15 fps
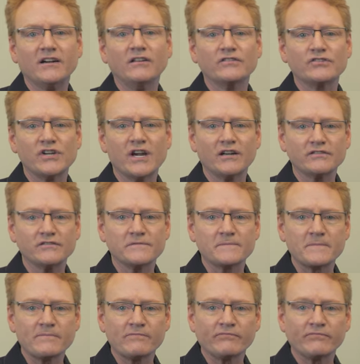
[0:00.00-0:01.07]
color channels.
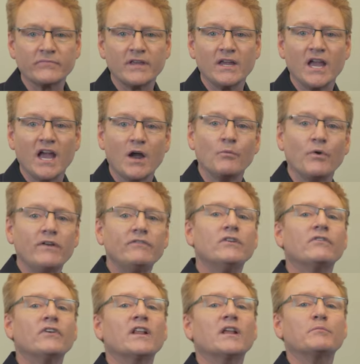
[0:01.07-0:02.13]
And we've
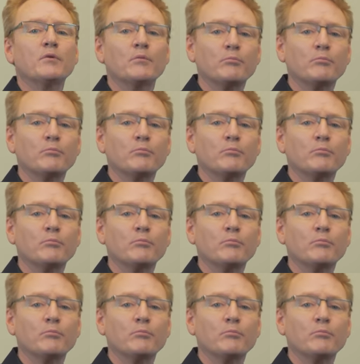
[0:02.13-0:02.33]
developed